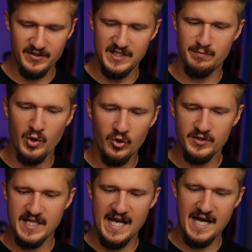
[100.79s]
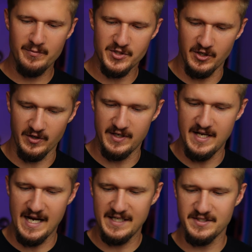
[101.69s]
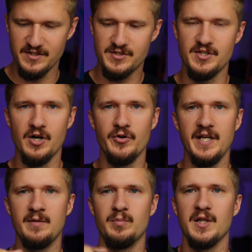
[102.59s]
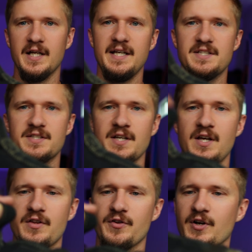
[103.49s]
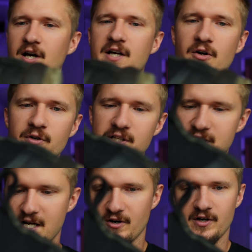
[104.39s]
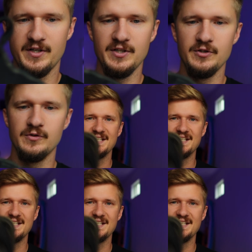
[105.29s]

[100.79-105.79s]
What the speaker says: These pull tabs are nice and sewed in place. They're not going to tear on you.